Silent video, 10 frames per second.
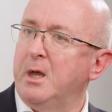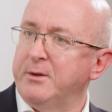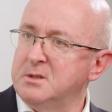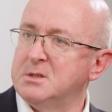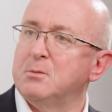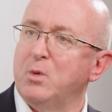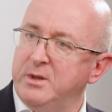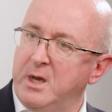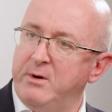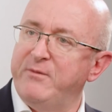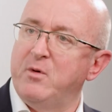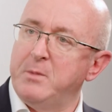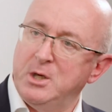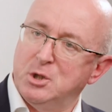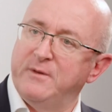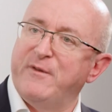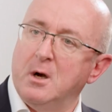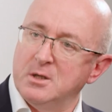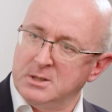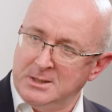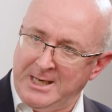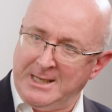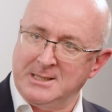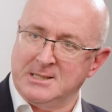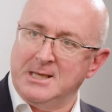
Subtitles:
others with their information fast links